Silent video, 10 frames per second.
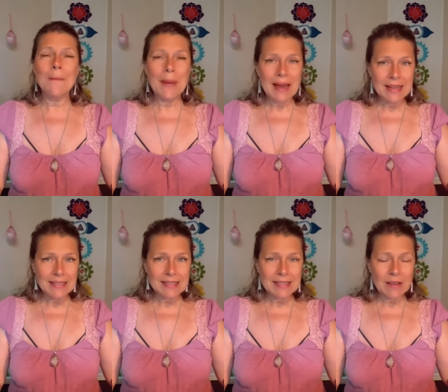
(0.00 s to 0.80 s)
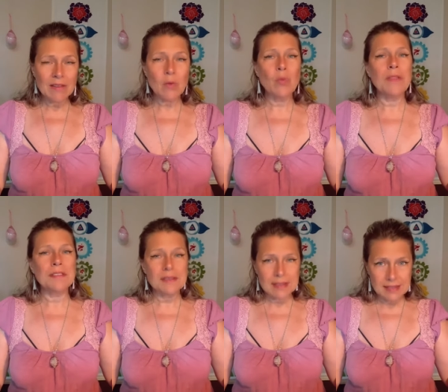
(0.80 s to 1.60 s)
but with
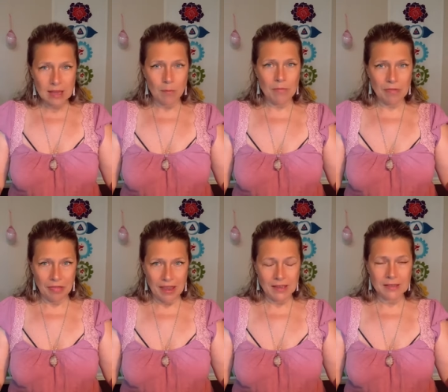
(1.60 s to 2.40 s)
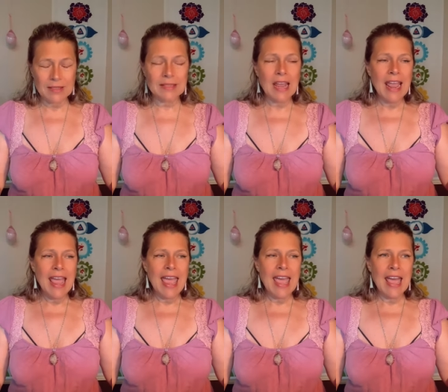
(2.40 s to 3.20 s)
some things.
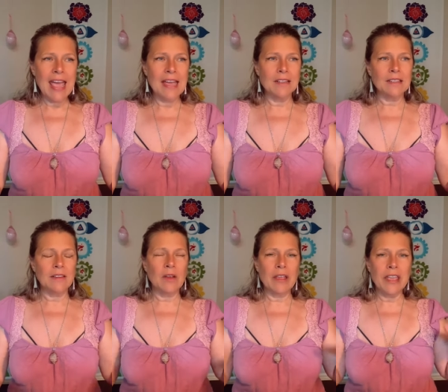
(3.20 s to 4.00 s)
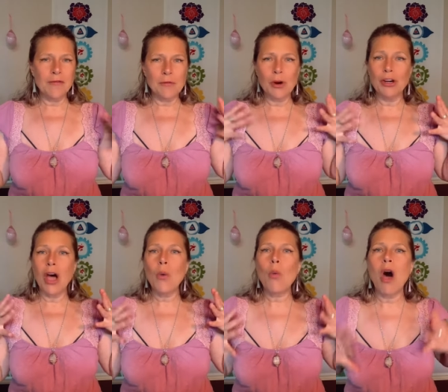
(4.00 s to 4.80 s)
And if we're
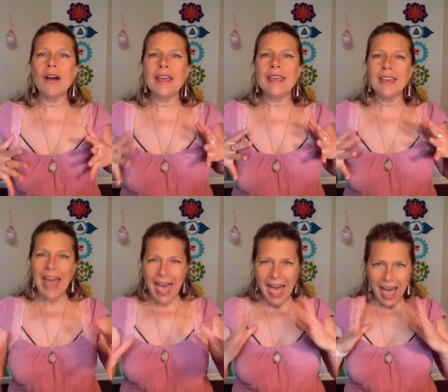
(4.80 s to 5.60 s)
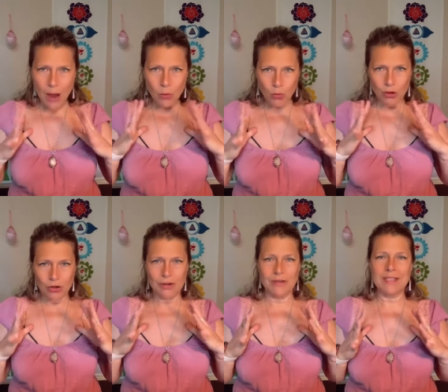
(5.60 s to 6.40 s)
not walking
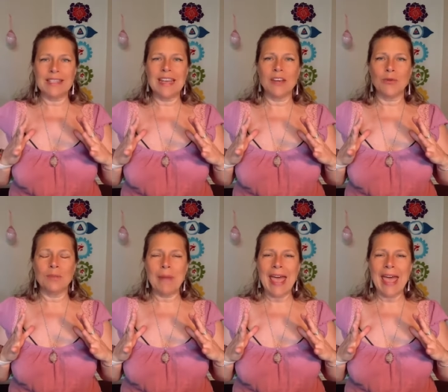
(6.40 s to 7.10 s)
our sacred